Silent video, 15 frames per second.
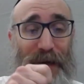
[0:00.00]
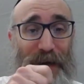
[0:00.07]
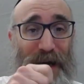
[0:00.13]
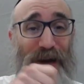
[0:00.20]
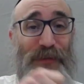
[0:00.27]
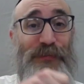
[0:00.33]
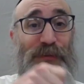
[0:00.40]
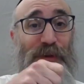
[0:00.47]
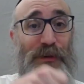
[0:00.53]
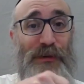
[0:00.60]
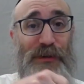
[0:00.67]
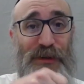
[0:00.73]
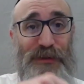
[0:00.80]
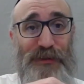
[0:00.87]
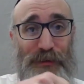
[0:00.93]
after
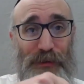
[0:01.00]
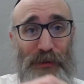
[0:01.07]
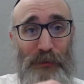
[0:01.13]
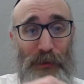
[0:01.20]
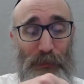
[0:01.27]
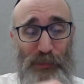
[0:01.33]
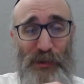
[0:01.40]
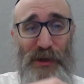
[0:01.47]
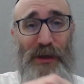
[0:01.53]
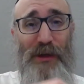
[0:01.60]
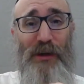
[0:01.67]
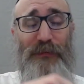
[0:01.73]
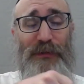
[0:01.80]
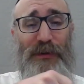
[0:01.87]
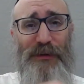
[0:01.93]
this
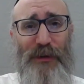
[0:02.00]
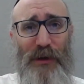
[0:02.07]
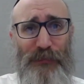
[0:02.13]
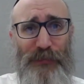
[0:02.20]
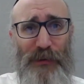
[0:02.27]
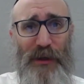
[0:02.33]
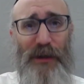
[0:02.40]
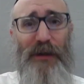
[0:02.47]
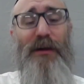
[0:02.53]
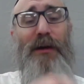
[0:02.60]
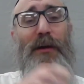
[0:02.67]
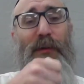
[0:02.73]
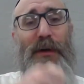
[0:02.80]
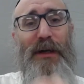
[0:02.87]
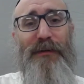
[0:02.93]
bringing of this offering,
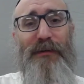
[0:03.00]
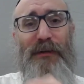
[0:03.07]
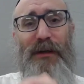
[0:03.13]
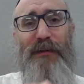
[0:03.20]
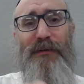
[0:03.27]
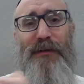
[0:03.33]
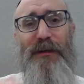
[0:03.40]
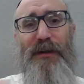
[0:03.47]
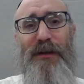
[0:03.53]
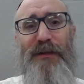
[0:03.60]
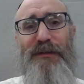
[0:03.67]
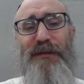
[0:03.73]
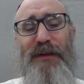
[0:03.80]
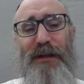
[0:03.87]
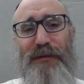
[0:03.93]
we had to count the
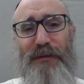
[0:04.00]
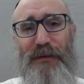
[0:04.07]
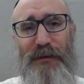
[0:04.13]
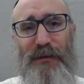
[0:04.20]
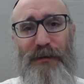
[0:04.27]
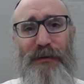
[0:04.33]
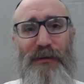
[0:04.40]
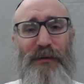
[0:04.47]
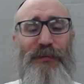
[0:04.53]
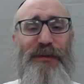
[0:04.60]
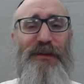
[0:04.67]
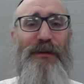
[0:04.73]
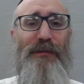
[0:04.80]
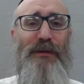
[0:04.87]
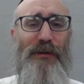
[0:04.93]
days until the
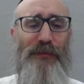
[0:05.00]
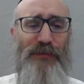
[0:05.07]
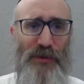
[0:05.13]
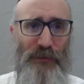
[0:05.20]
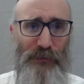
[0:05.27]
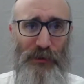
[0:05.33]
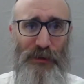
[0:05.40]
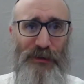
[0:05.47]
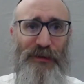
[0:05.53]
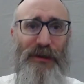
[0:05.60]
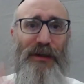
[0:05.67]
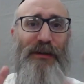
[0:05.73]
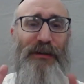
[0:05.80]
festivity of Shavuos.